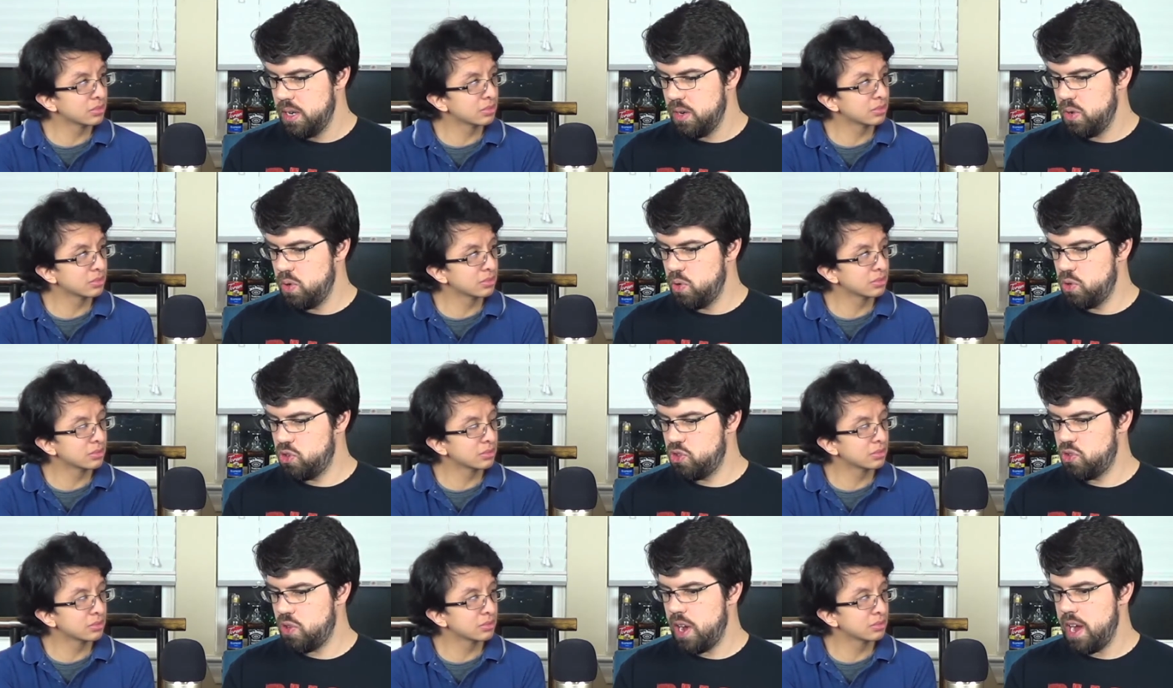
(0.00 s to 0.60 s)

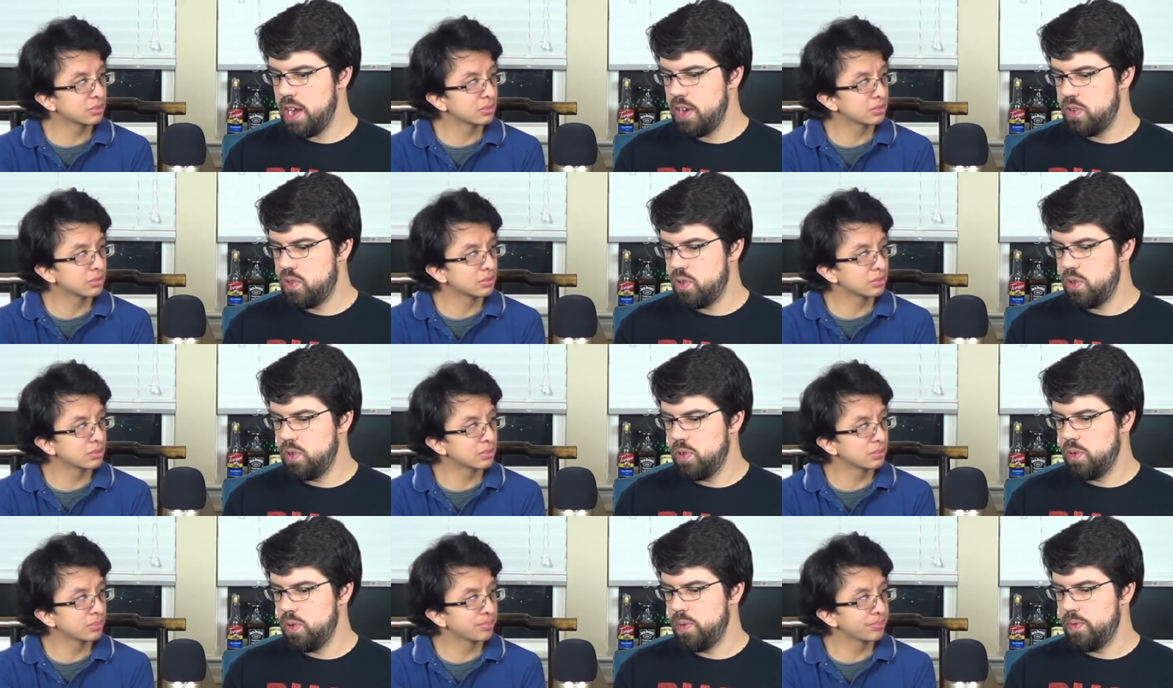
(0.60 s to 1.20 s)
Speaker 1: who's trying
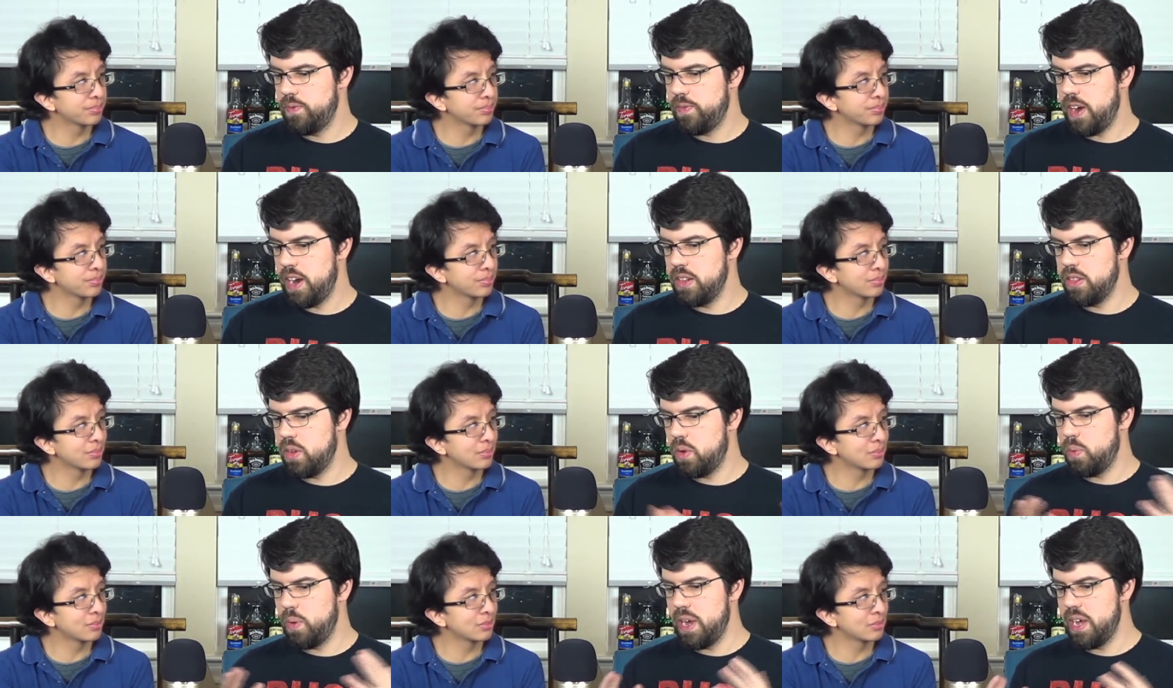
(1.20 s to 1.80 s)
to
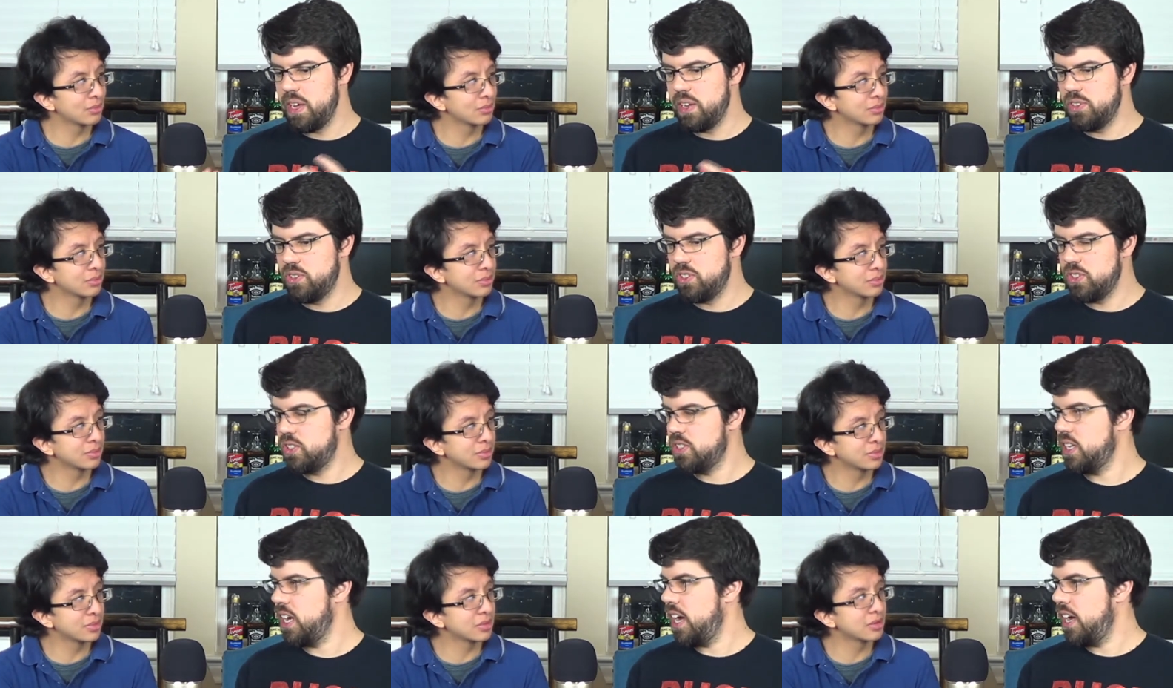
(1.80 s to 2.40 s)
find their way into
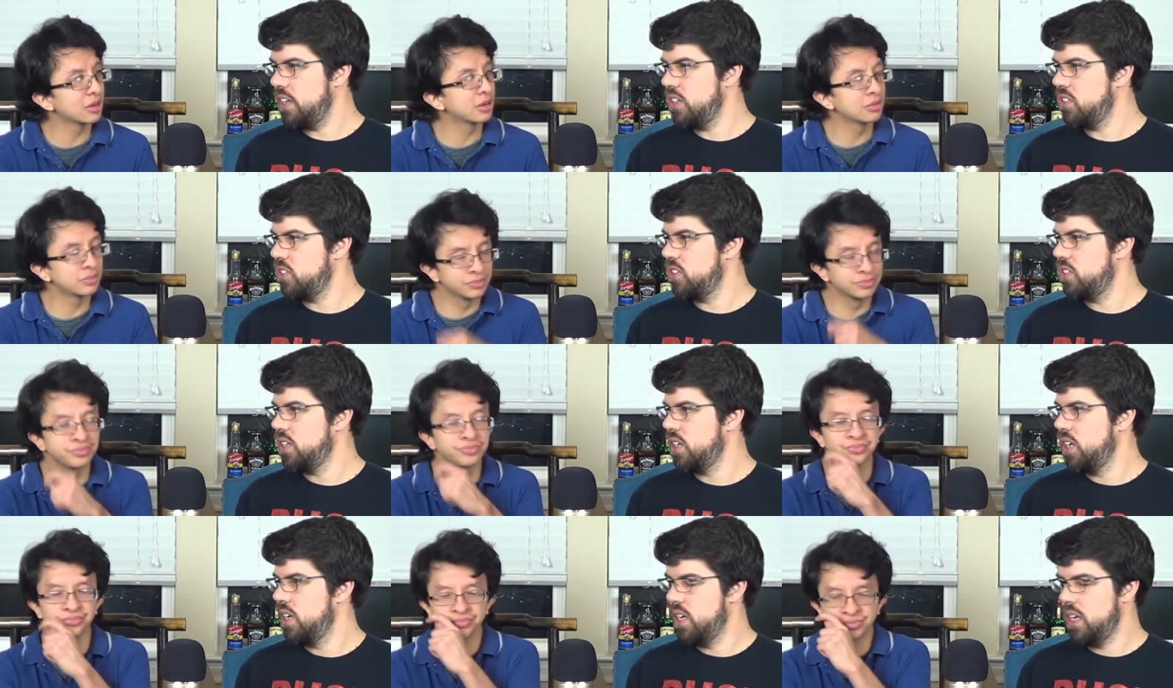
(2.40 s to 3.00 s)
scotch
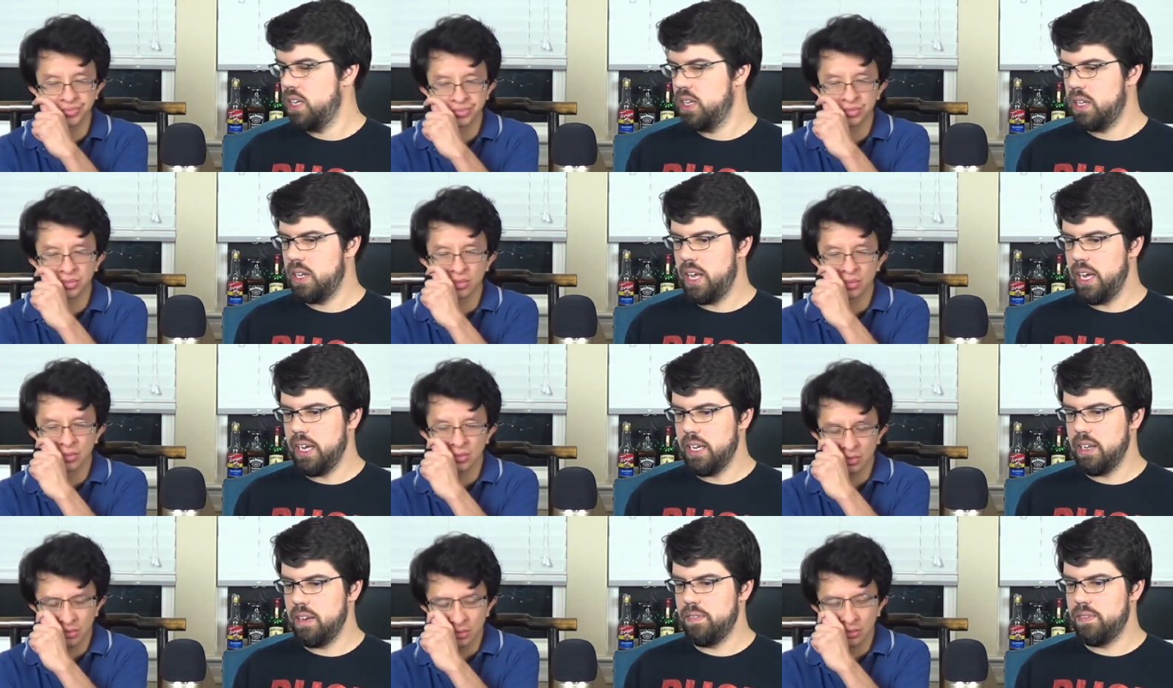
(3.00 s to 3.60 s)
mm-hmm.
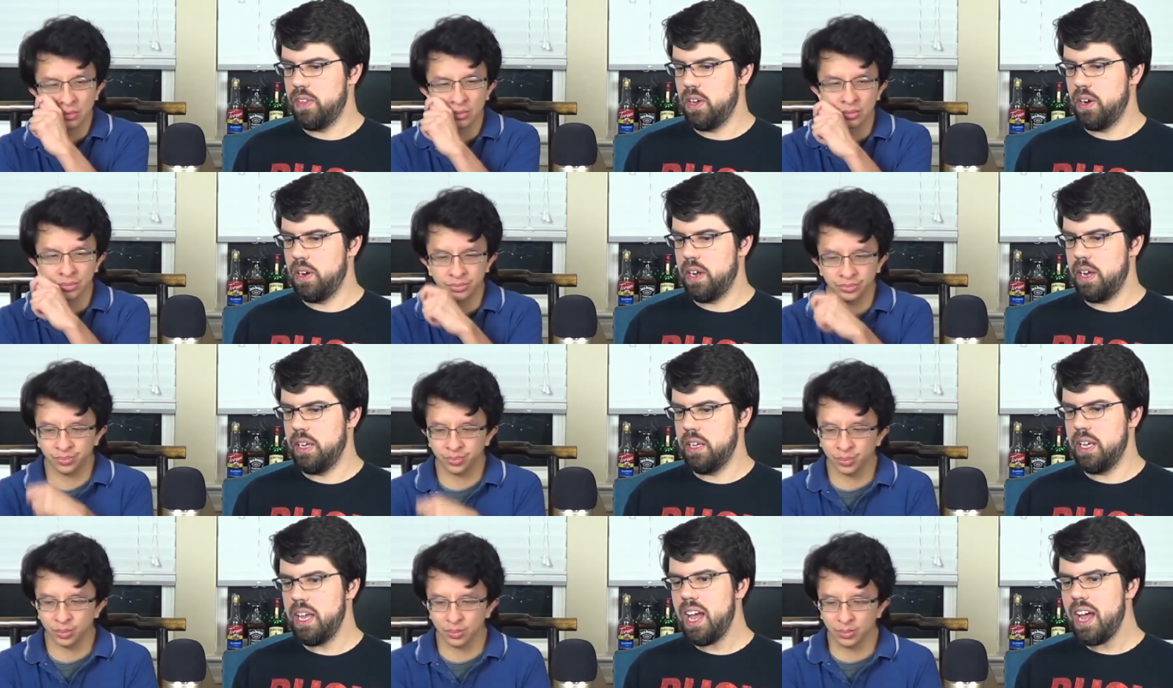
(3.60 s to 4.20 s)
like if they're
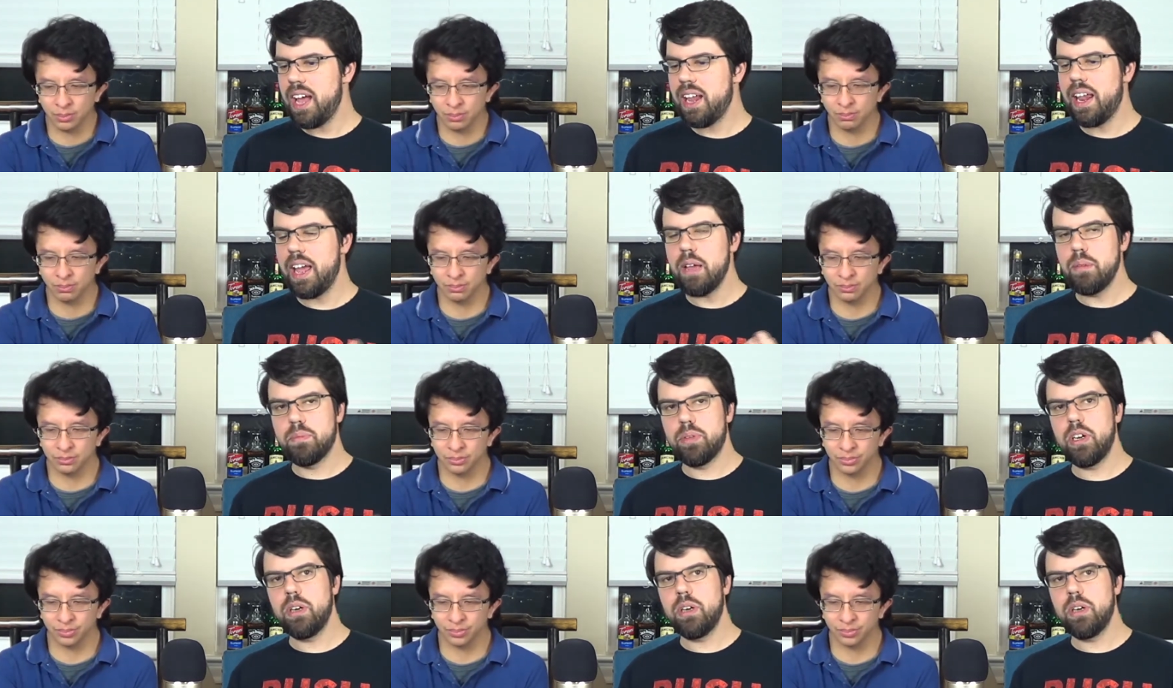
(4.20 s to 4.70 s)
like yeah i like